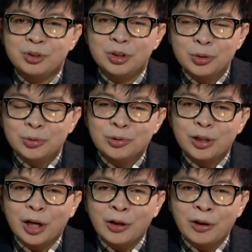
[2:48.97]
new
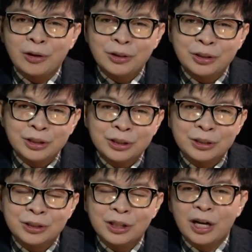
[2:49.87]

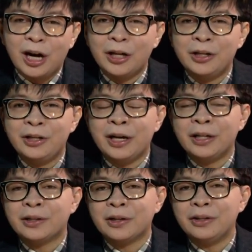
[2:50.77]
technologies other
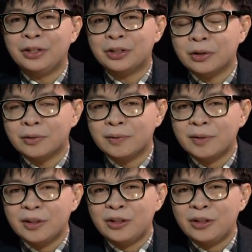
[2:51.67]
than tradition.